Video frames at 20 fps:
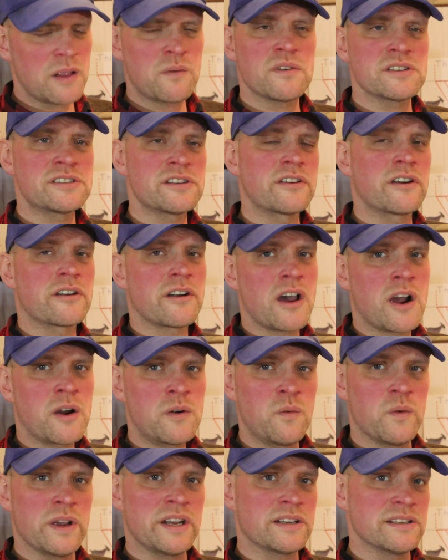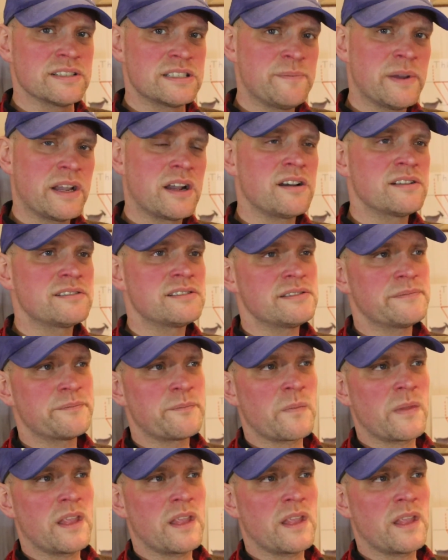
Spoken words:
it was a crown witness, because